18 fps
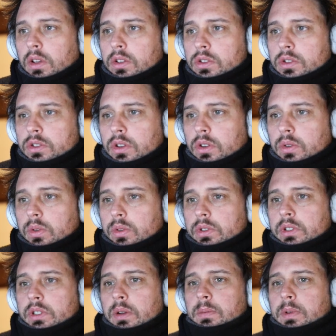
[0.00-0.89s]
So
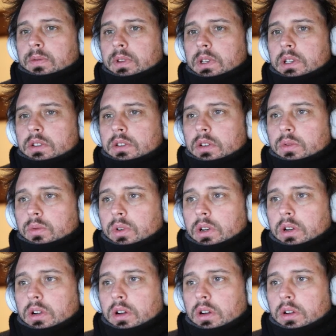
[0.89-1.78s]
some of these are what
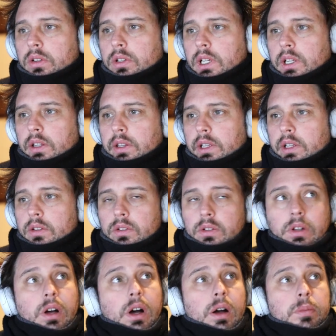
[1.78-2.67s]
are called
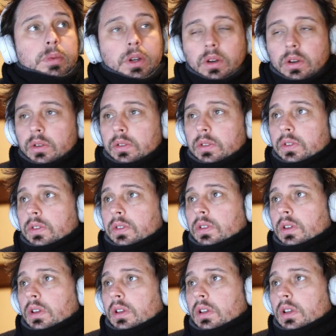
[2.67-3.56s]
illegal
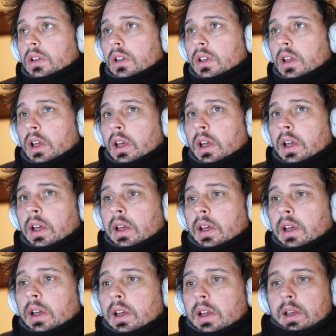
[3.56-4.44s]
opcodes.
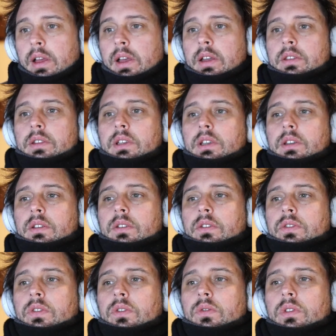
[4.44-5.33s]
And the
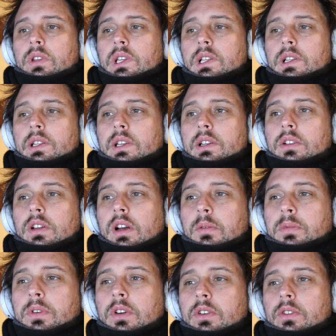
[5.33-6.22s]
illegal
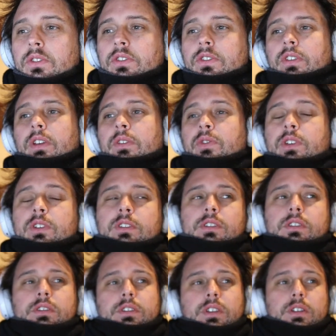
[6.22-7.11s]
opcodes, if you
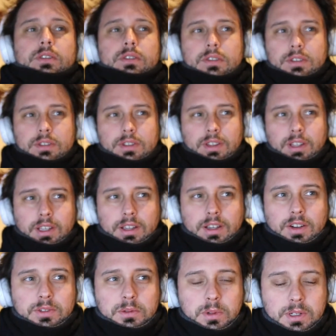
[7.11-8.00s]
use those, the
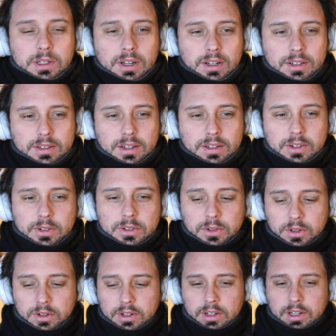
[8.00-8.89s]
government knocks on your
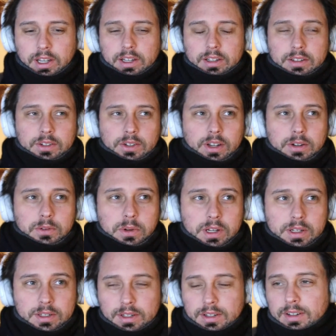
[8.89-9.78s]
door and you get
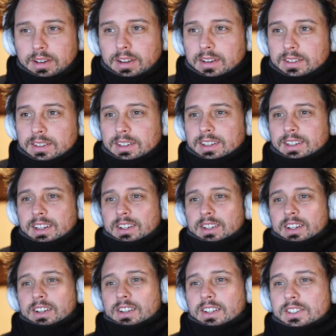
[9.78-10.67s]
arrested. No.
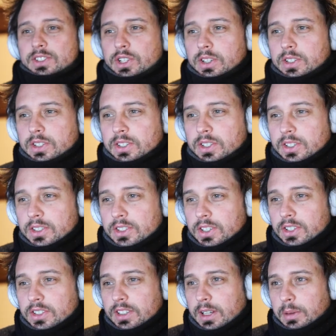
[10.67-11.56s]

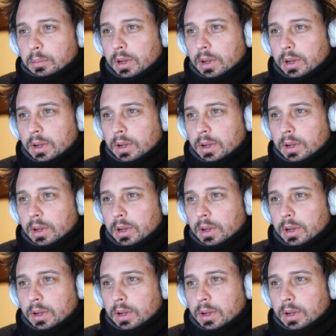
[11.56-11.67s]
Joke.